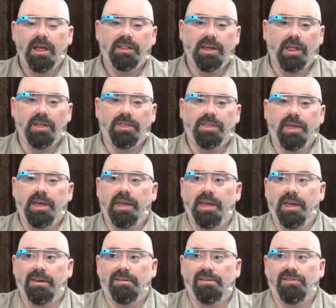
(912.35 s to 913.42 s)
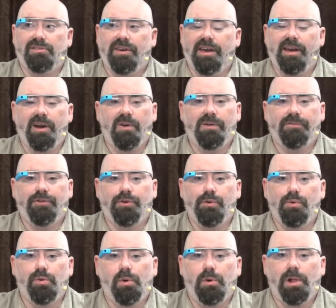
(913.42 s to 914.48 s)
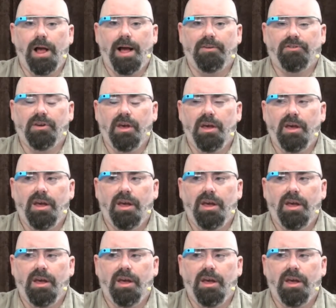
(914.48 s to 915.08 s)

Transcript: The other thing is care of the Google Glass.